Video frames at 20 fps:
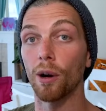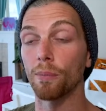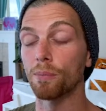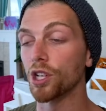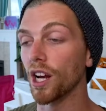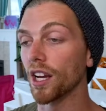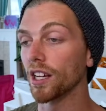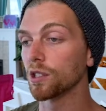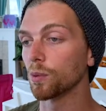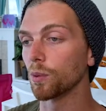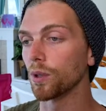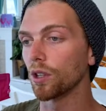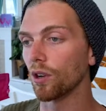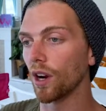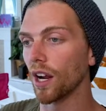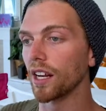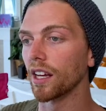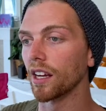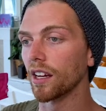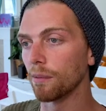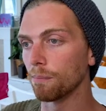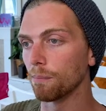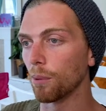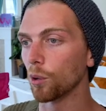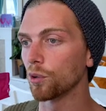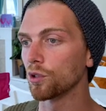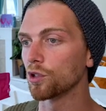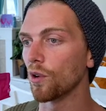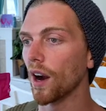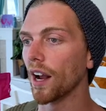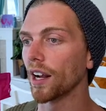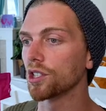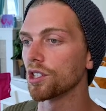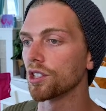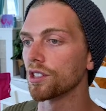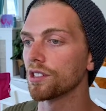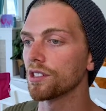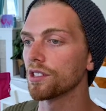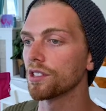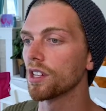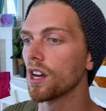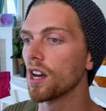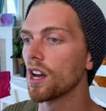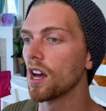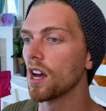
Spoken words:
objects, we create it in both directions.